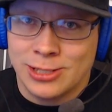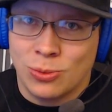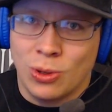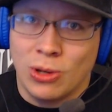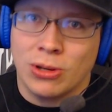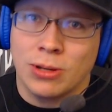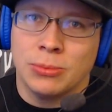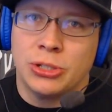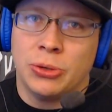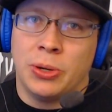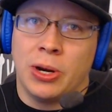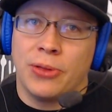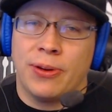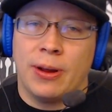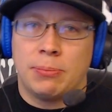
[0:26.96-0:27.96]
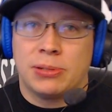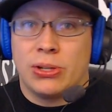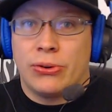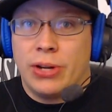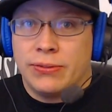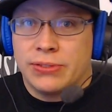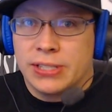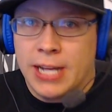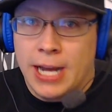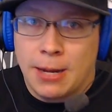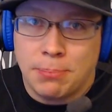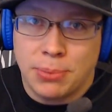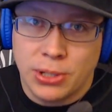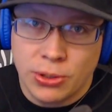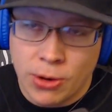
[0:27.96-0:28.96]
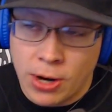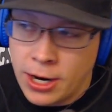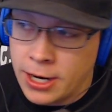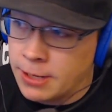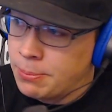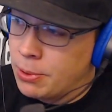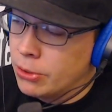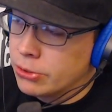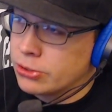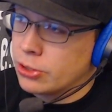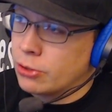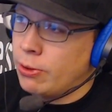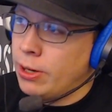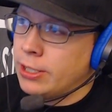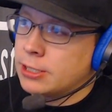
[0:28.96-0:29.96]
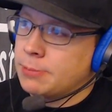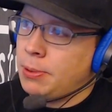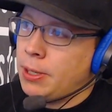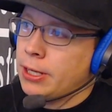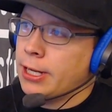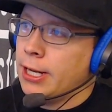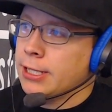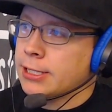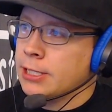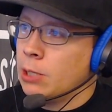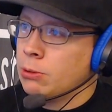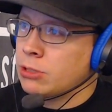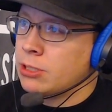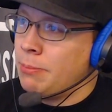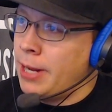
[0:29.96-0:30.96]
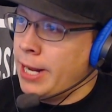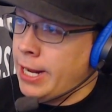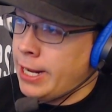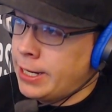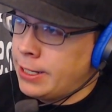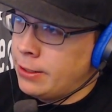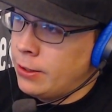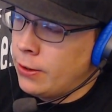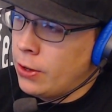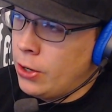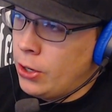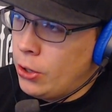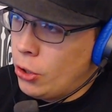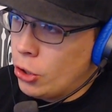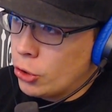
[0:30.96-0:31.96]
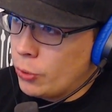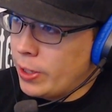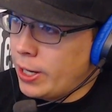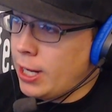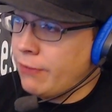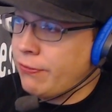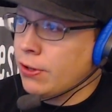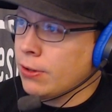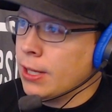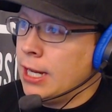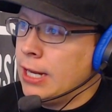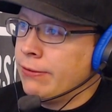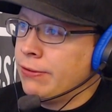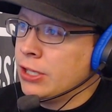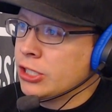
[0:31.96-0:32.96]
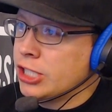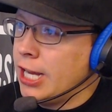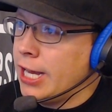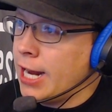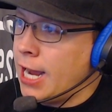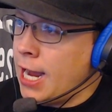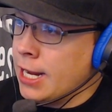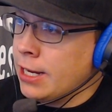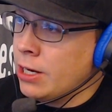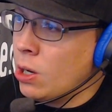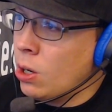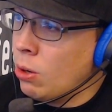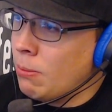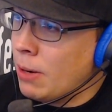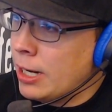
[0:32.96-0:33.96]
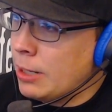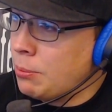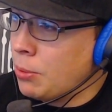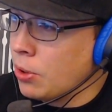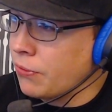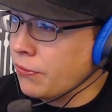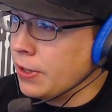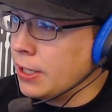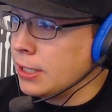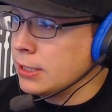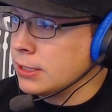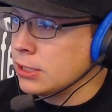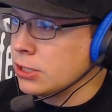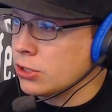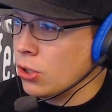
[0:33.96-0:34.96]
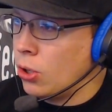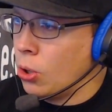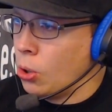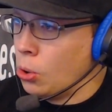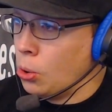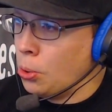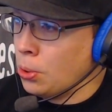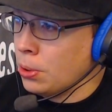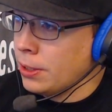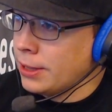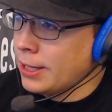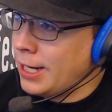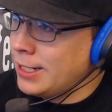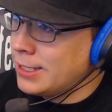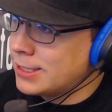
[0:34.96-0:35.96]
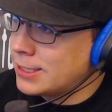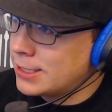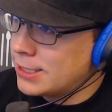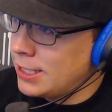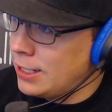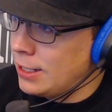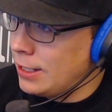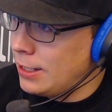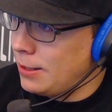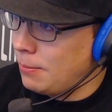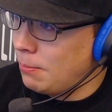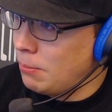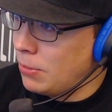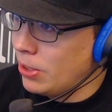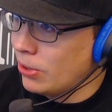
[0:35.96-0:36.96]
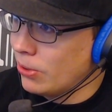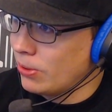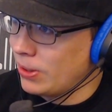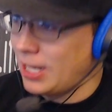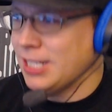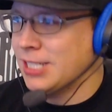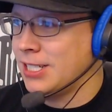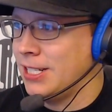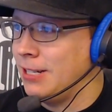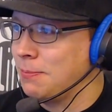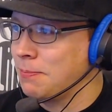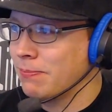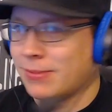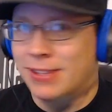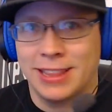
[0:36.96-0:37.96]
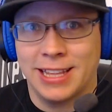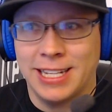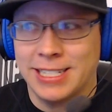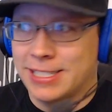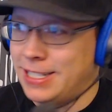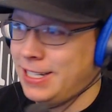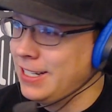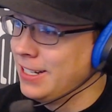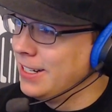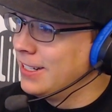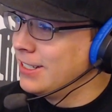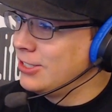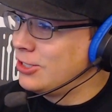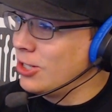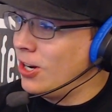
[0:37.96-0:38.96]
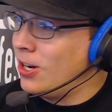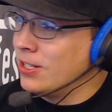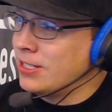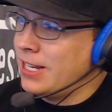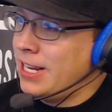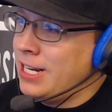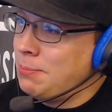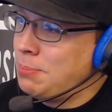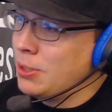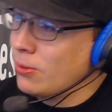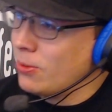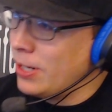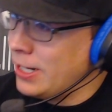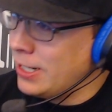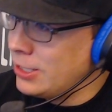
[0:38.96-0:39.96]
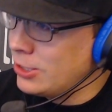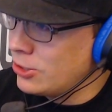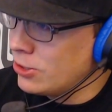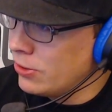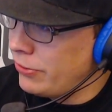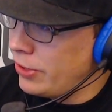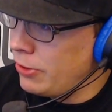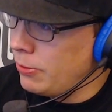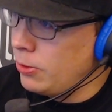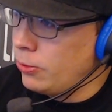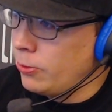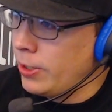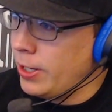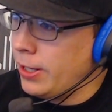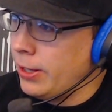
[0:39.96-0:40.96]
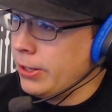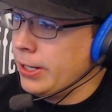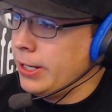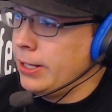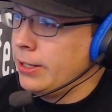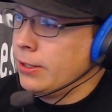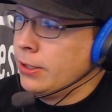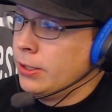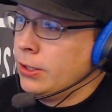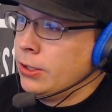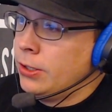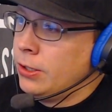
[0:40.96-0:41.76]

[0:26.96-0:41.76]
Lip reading: Yes, welcome to another episode of Stop Crying. Polls are the greatest podcast known to man. Who do we have here live in the chat? INO, Mighty Morphing, Zol, Lacey Miller, Lacey, Jaunt, 8-Bit Ranger, Varial Reality,